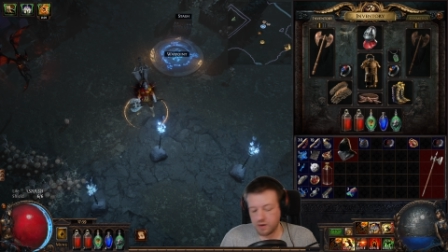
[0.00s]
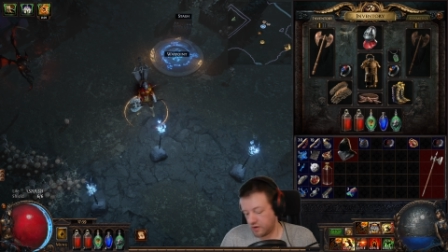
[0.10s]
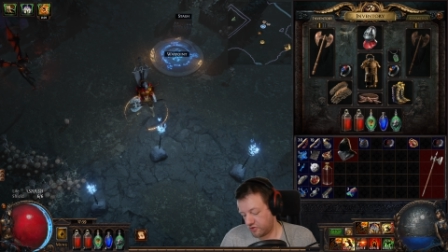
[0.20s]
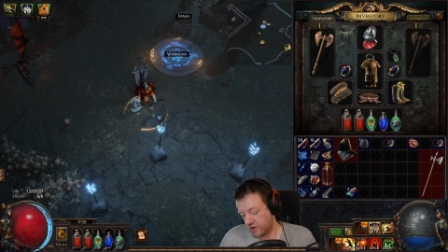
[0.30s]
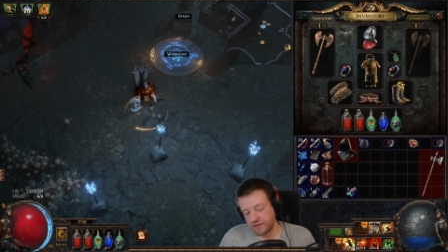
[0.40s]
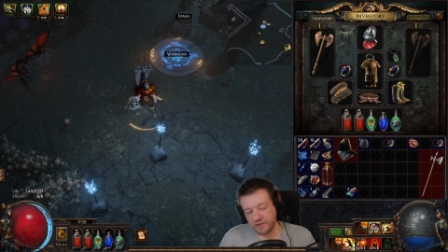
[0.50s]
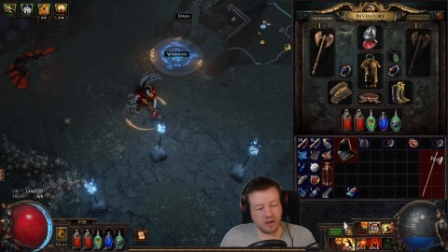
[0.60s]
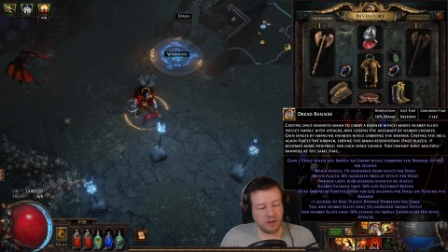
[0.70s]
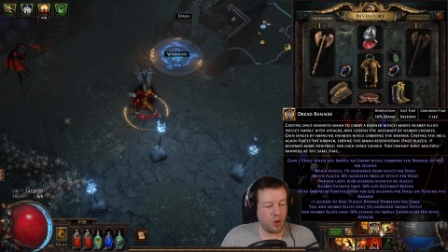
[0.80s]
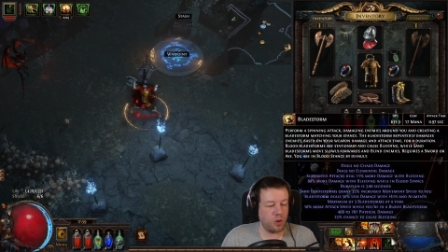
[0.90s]
Actually, let's get a
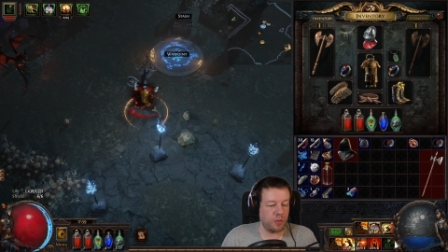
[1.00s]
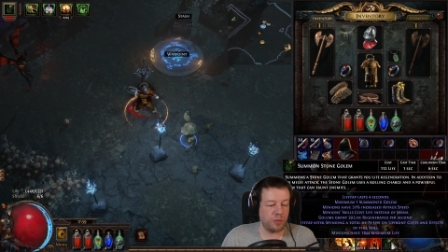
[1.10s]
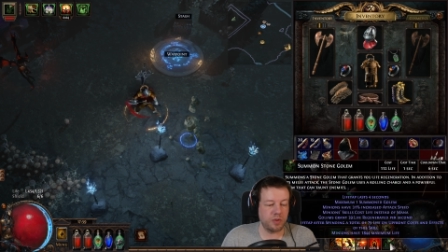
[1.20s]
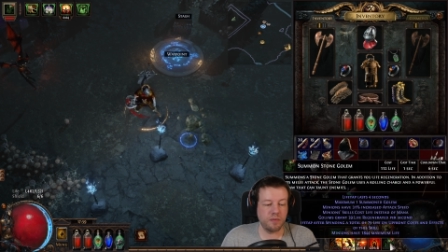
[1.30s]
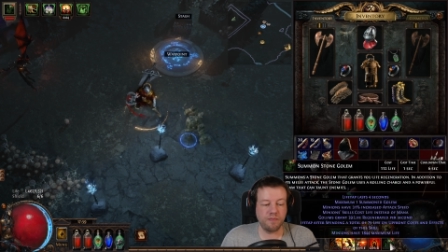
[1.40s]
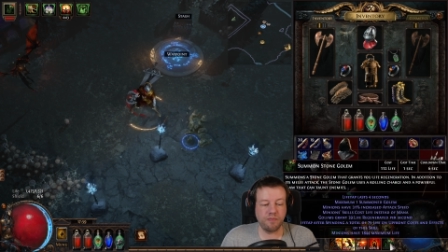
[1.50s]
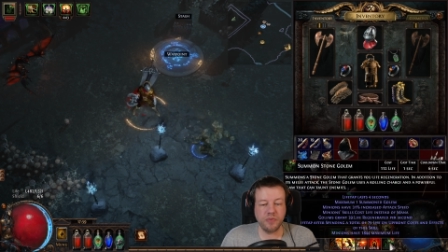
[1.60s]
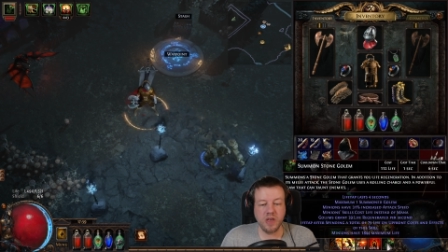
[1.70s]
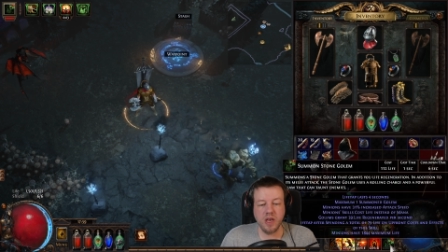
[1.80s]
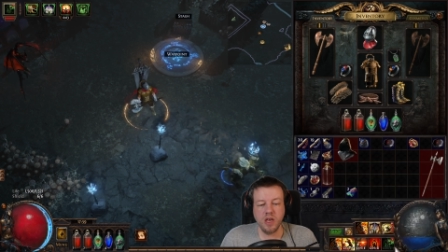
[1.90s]
golem up.
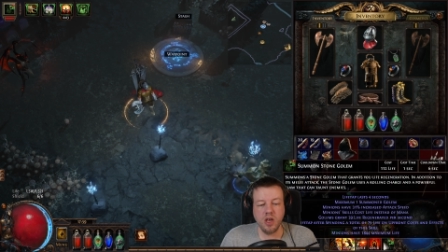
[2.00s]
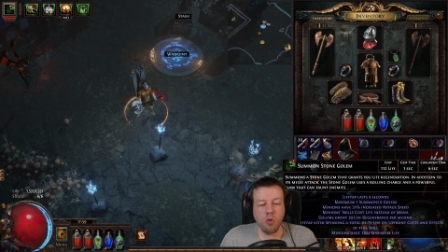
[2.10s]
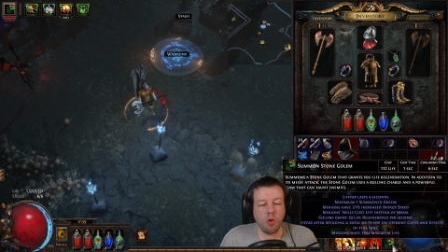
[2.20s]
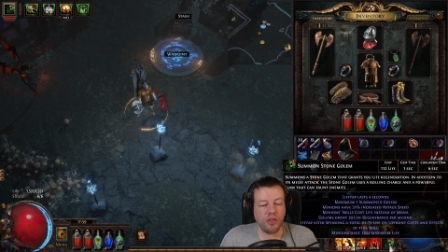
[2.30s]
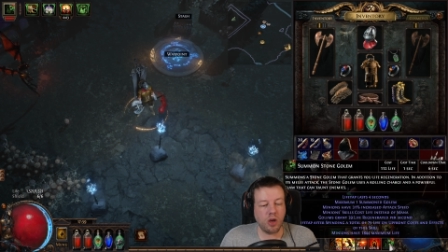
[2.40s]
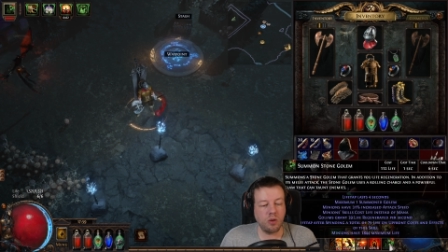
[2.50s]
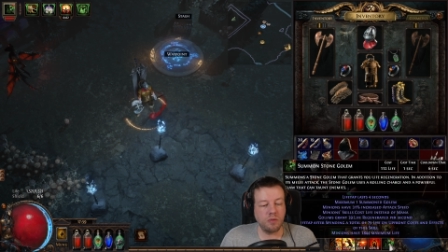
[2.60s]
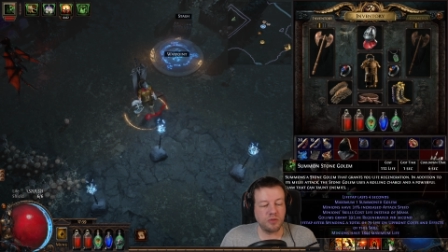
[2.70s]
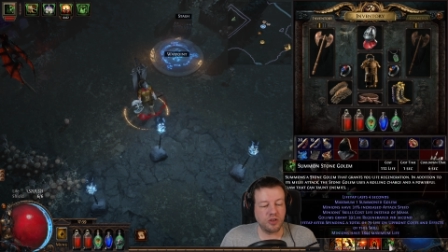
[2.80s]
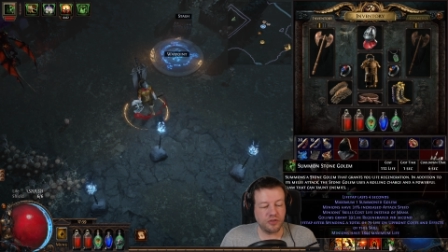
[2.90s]
What the
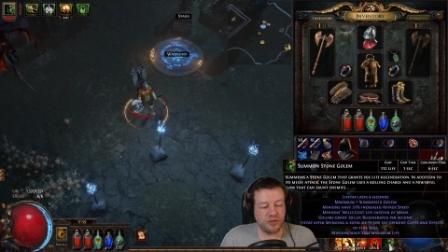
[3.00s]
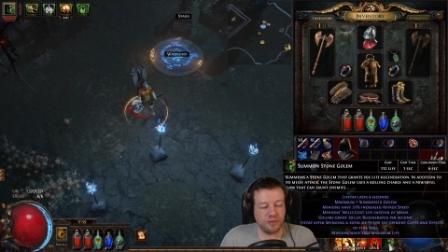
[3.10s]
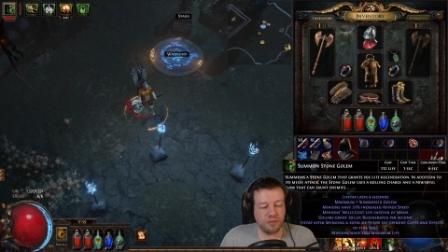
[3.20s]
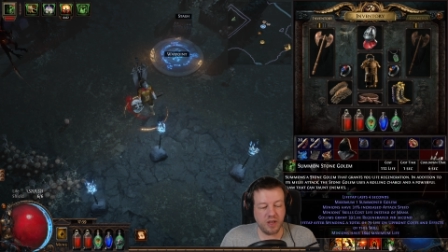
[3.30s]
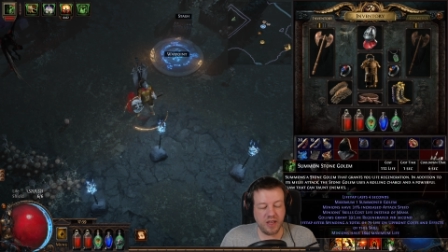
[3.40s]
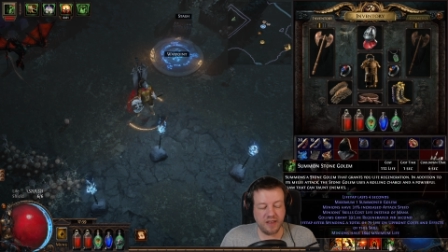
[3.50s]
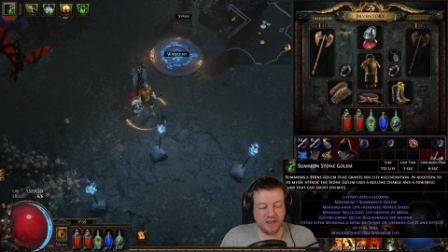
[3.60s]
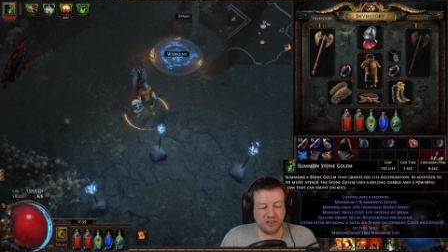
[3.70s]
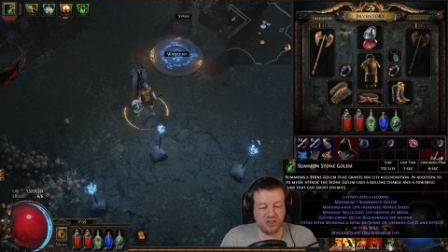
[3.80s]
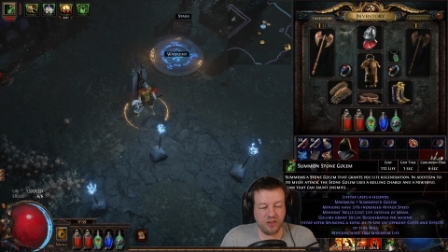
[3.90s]
golem does is
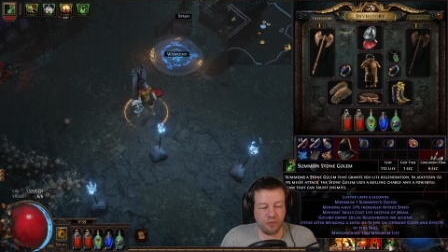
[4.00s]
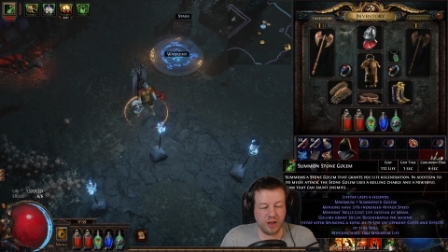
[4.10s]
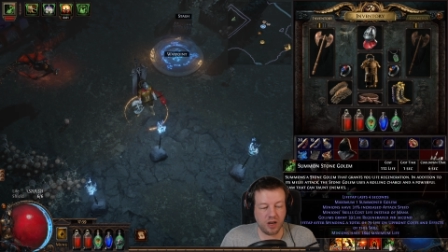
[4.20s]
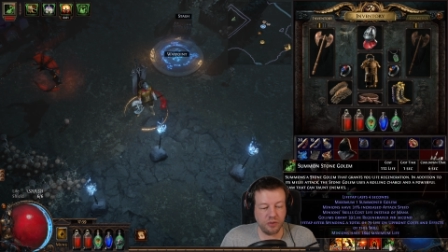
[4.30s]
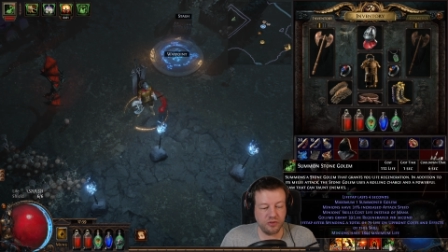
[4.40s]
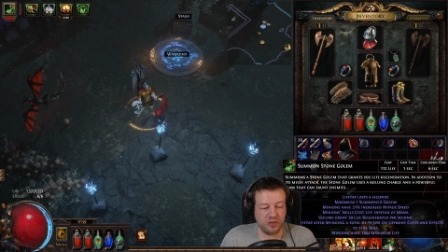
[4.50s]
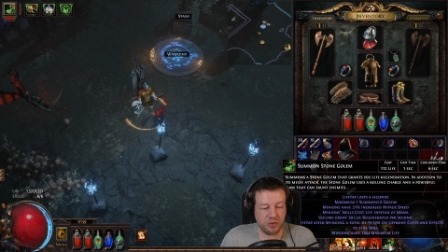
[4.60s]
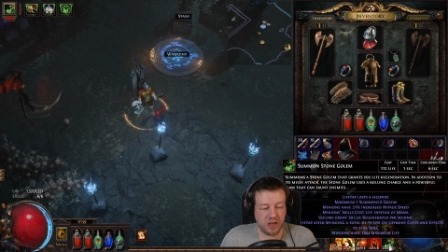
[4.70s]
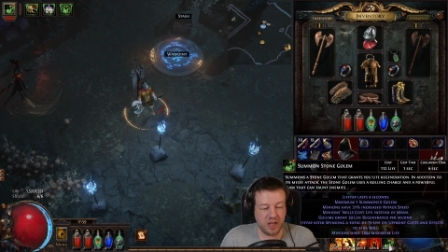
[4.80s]
actually, if we're close to it,